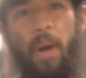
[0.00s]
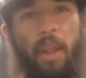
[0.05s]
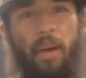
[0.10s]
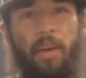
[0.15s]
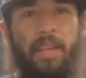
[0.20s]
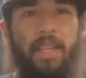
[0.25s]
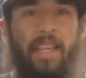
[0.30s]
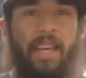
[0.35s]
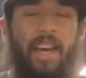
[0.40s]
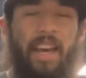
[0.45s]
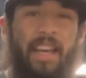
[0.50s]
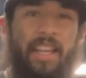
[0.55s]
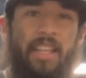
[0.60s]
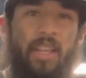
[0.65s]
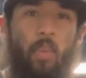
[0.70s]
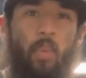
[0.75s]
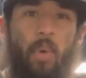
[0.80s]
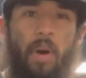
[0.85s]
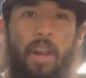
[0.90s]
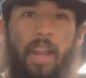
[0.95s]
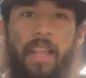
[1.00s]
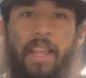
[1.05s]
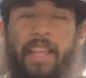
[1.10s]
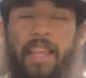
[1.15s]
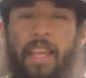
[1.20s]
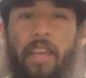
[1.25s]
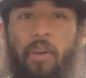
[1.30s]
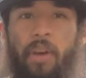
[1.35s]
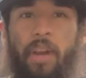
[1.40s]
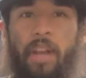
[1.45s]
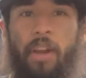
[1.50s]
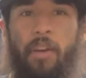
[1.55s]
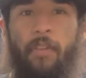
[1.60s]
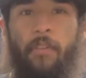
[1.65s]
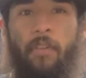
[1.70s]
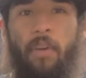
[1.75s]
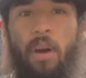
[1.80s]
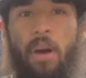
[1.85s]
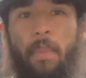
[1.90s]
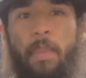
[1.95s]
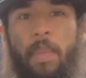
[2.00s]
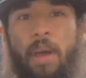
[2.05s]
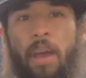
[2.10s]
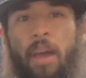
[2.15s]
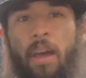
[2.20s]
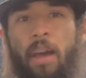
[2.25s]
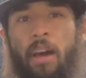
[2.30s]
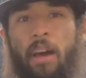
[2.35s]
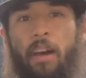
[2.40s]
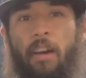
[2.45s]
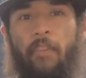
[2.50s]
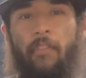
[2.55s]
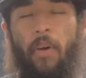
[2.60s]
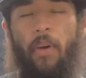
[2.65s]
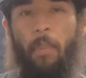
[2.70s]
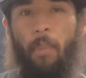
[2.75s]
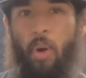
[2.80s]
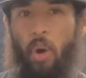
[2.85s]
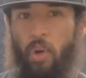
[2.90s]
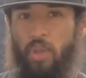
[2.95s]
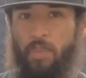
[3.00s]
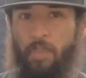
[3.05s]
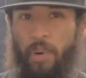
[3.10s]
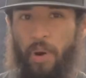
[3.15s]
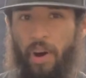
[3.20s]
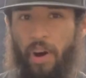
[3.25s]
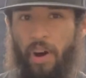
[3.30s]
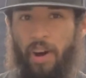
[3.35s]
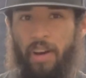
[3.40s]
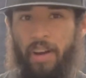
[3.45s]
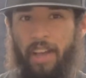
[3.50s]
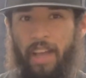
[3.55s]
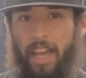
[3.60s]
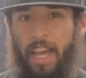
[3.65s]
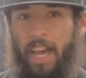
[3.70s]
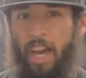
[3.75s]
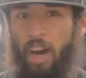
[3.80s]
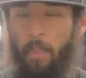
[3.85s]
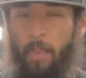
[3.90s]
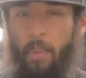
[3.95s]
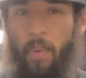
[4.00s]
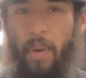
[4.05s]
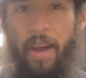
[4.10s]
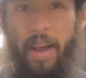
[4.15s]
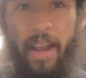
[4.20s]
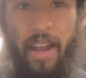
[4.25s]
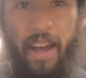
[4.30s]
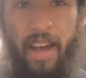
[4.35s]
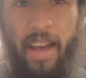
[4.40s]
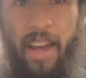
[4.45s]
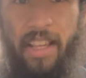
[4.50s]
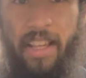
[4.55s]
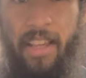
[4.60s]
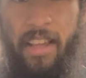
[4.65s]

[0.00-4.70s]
else, guys, you want to see or hear from, from Coach Paul. Help you out, guys.